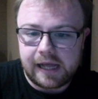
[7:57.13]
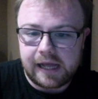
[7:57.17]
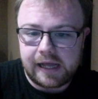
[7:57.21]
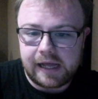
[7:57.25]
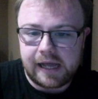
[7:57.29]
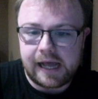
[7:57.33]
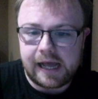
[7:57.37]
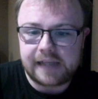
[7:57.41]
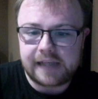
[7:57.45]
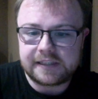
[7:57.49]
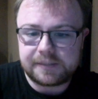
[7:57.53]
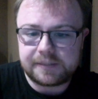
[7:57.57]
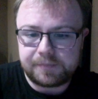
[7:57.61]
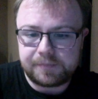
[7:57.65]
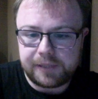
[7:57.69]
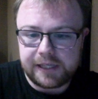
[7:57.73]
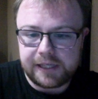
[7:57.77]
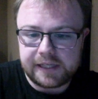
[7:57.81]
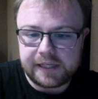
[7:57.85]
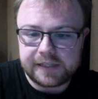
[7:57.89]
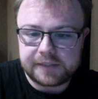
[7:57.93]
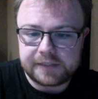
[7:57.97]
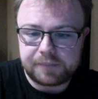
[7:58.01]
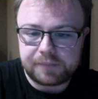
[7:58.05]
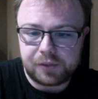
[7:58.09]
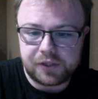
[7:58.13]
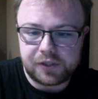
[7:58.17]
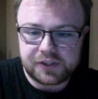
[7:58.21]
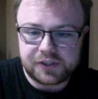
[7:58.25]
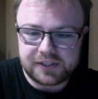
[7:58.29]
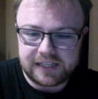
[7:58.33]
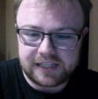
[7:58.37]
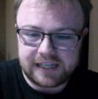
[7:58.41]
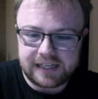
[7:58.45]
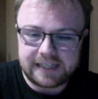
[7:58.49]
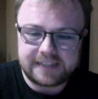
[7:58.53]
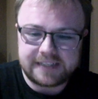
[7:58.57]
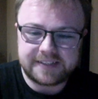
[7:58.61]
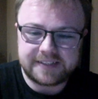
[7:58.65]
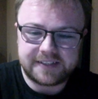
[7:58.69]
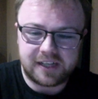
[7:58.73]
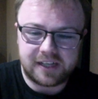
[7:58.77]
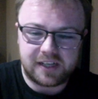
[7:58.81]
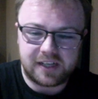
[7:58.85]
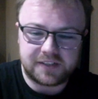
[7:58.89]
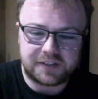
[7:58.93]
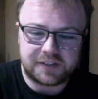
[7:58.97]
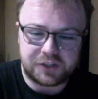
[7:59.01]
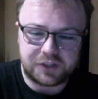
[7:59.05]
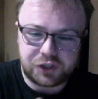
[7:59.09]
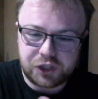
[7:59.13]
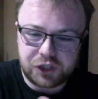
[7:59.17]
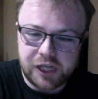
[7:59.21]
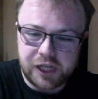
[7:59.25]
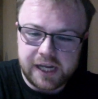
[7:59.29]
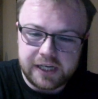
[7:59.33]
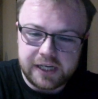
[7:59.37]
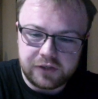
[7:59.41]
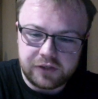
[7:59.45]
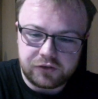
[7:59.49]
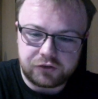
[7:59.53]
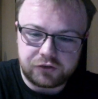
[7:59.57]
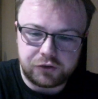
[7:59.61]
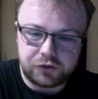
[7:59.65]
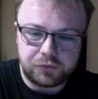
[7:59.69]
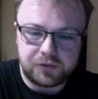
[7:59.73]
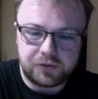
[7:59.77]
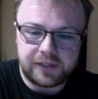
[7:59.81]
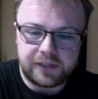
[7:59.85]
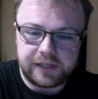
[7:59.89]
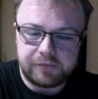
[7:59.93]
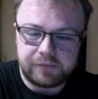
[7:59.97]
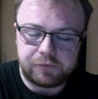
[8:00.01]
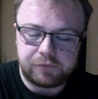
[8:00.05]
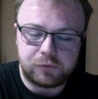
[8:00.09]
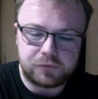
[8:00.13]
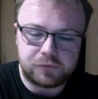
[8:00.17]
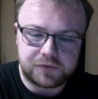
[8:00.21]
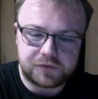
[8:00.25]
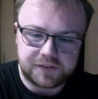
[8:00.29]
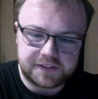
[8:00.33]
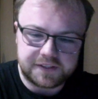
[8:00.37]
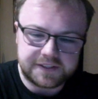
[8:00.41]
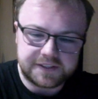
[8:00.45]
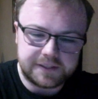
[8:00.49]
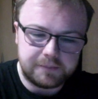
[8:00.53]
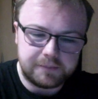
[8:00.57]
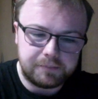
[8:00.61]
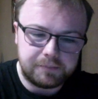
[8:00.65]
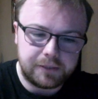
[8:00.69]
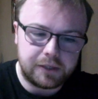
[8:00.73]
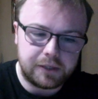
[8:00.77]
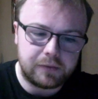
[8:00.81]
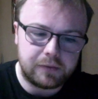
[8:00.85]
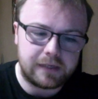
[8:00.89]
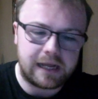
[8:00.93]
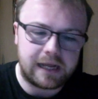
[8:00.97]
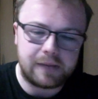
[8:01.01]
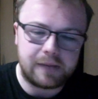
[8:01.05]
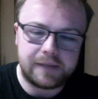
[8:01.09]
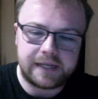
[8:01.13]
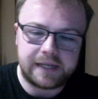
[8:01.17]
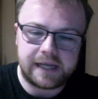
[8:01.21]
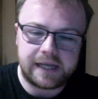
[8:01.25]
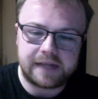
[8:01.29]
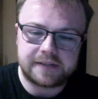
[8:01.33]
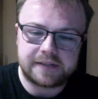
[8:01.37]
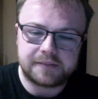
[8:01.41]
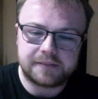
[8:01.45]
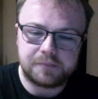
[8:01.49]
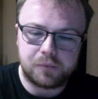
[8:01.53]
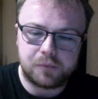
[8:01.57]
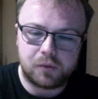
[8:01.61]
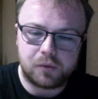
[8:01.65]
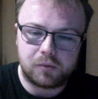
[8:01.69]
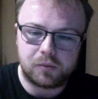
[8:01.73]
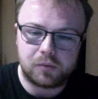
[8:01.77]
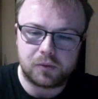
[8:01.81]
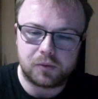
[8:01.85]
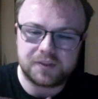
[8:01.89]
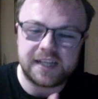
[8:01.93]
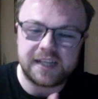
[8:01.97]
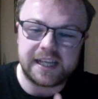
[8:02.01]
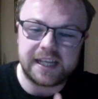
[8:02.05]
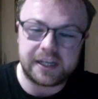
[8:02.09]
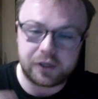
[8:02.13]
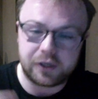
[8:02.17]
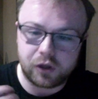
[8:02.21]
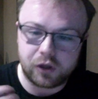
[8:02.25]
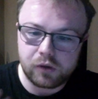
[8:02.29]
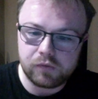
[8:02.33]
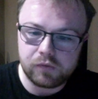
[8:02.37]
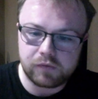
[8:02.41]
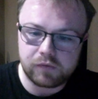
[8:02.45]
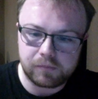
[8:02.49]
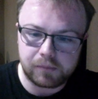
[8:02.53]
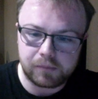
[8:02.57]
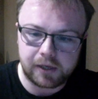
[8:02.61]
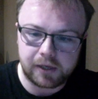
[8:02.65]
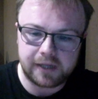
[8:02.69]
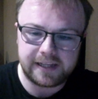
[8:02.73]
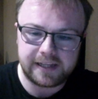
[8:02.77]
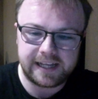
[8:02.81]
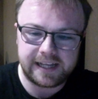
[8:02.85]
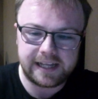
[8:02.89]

as Peter's personality starts to change due to the influence of the symbiote and how he gets more and more taken over by the